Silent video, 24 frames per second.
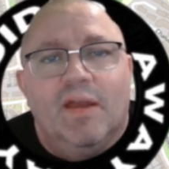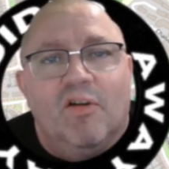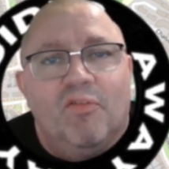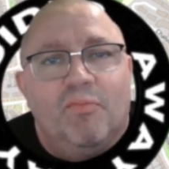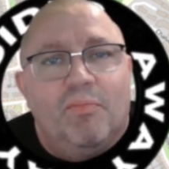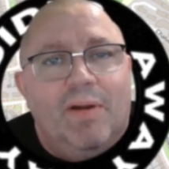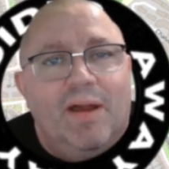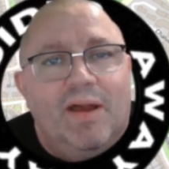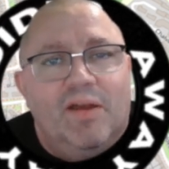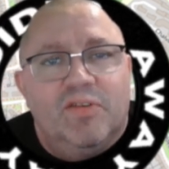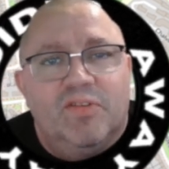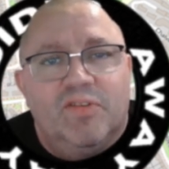
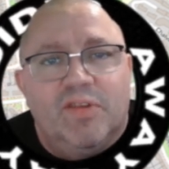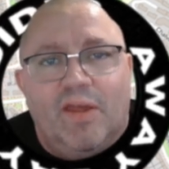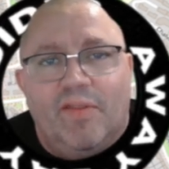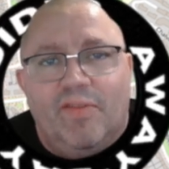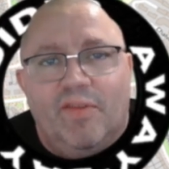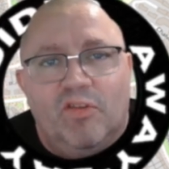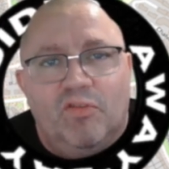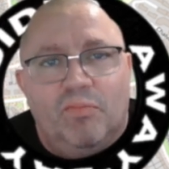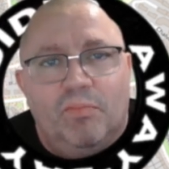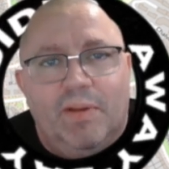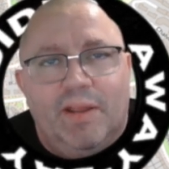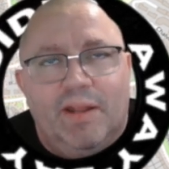passed and
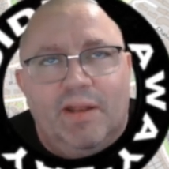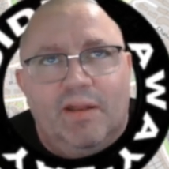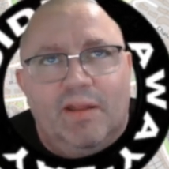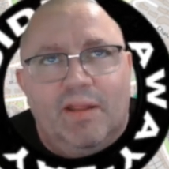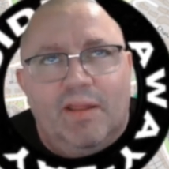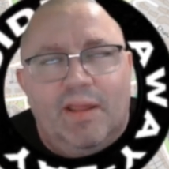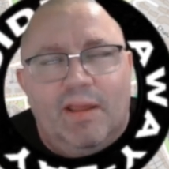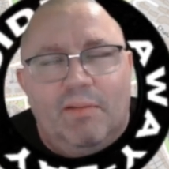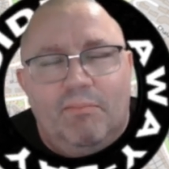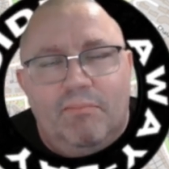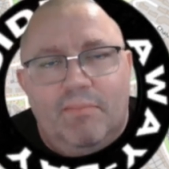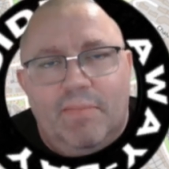there's been
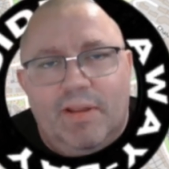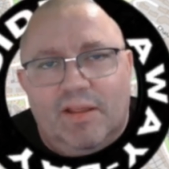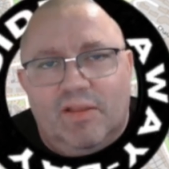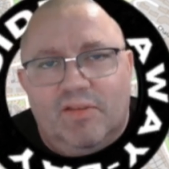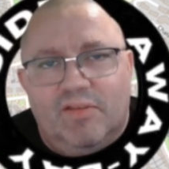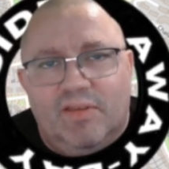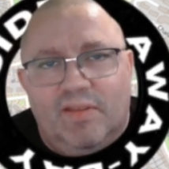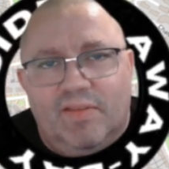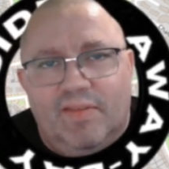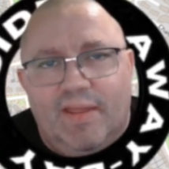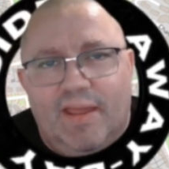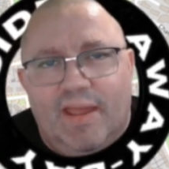a
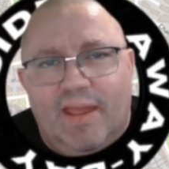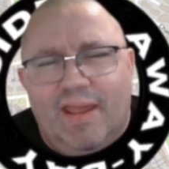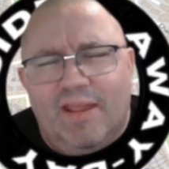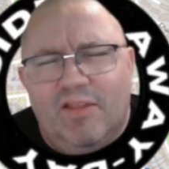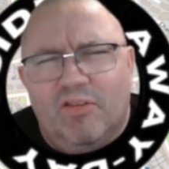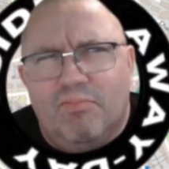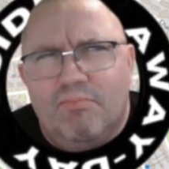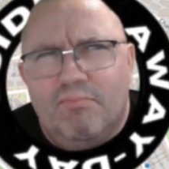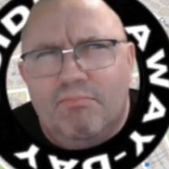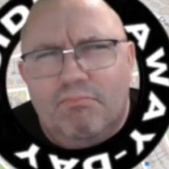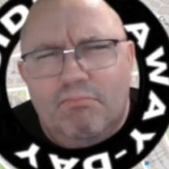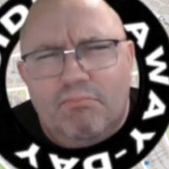mix in there.
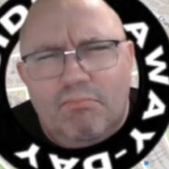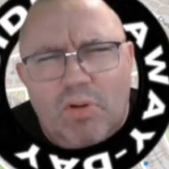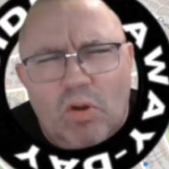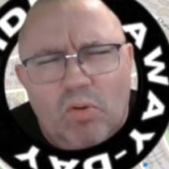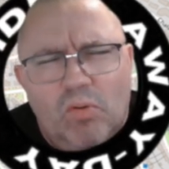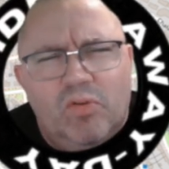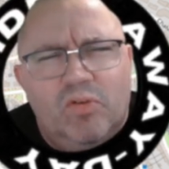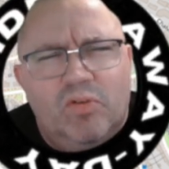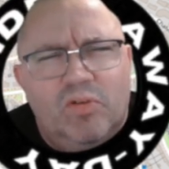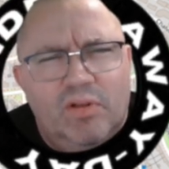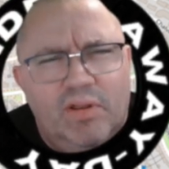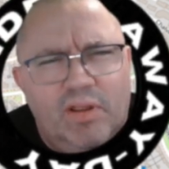It's
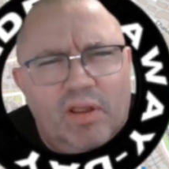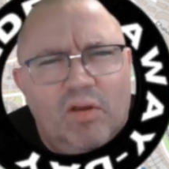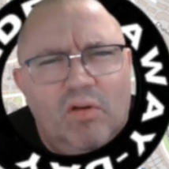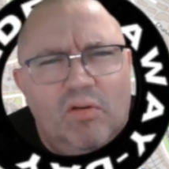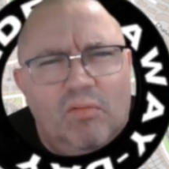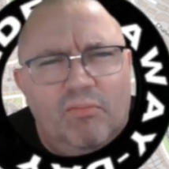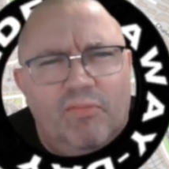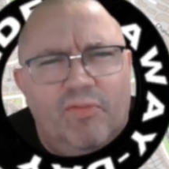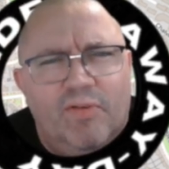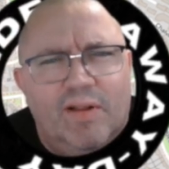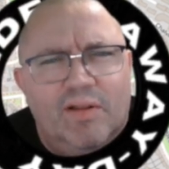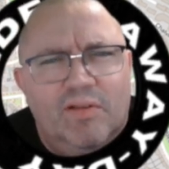mostly
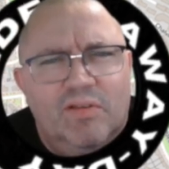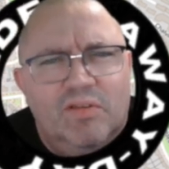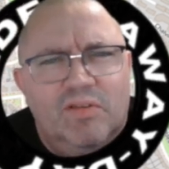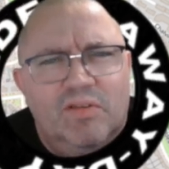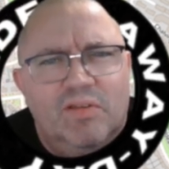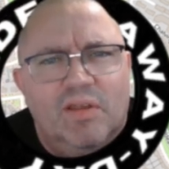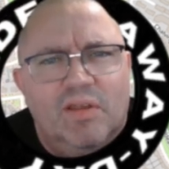home fans,